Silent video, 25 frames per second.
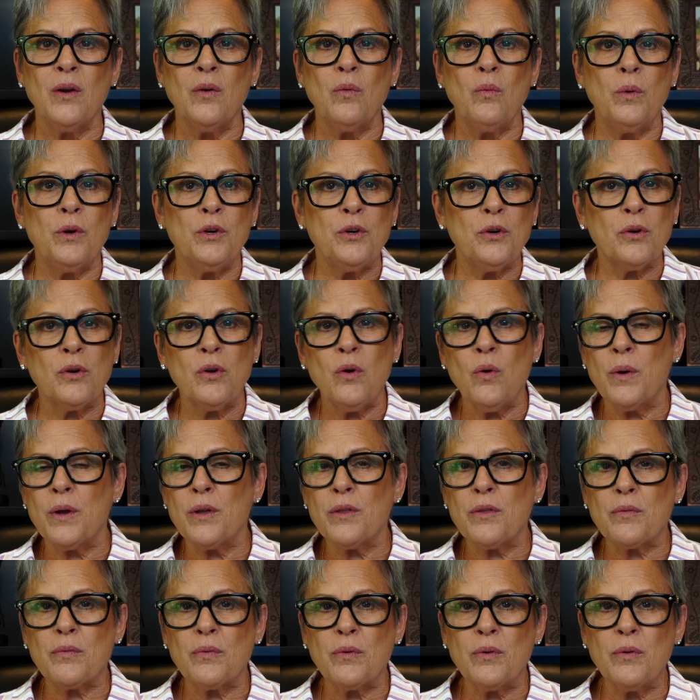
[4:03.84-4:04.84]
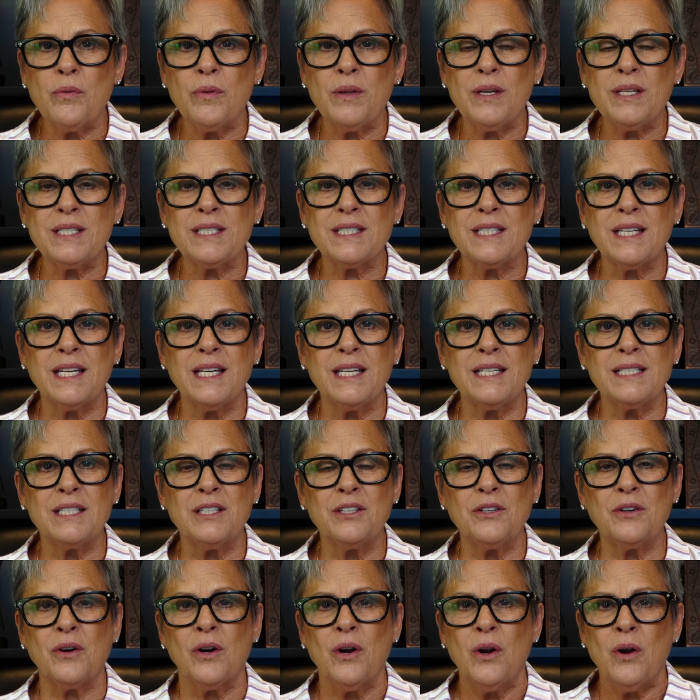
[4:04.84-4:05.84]
When you're going through these things
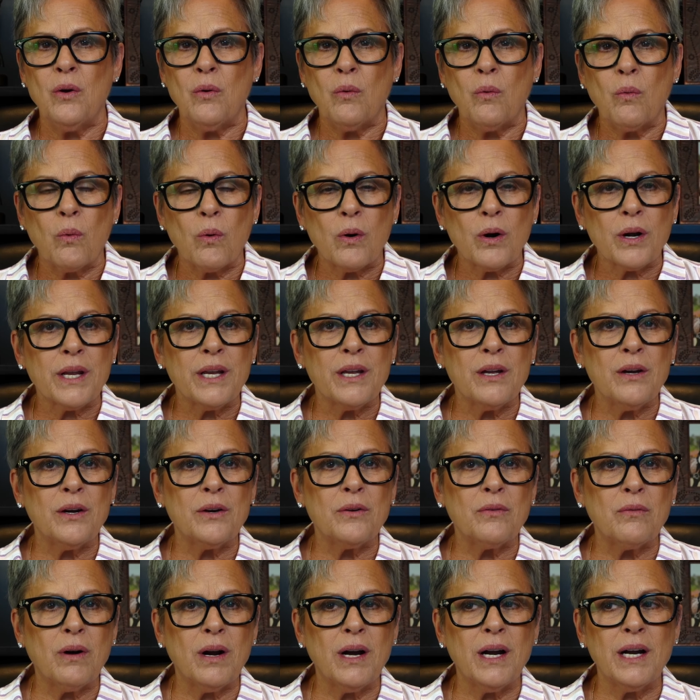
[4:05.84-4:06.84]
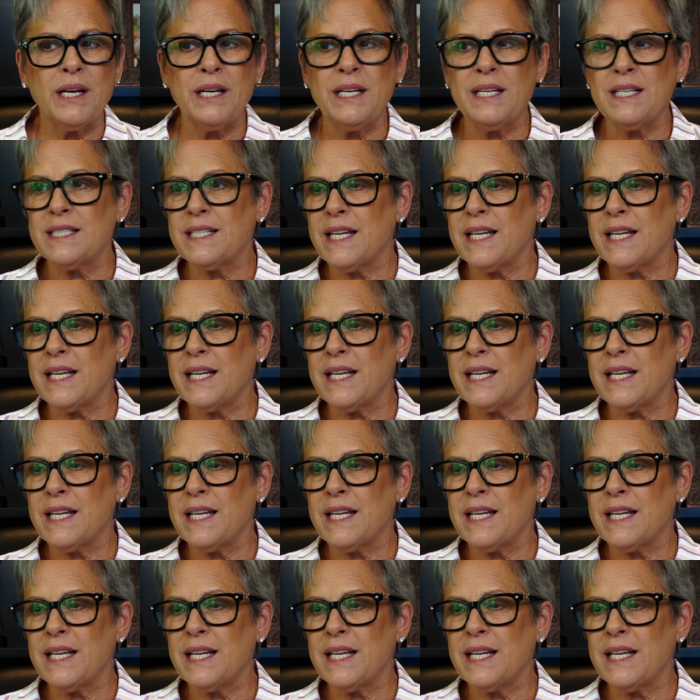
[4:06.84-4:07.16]
and you're working on writing,